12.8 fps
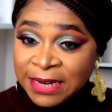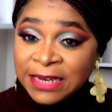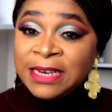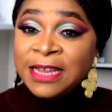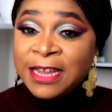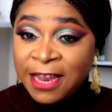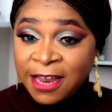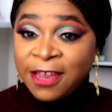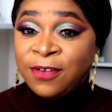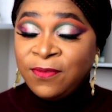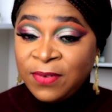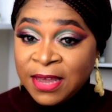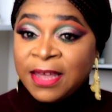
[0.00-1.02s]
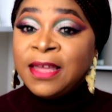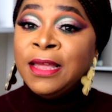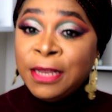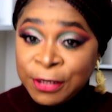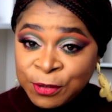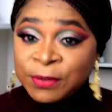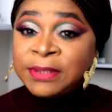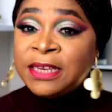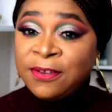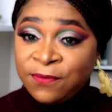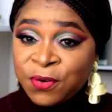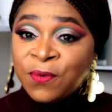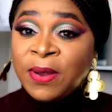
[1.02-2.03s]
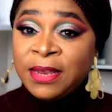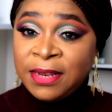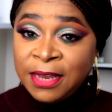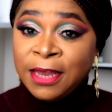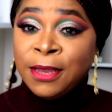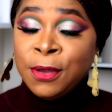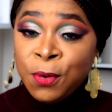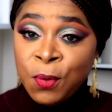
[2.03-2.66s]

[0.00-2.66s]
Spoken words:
clinical area, just leave it right there.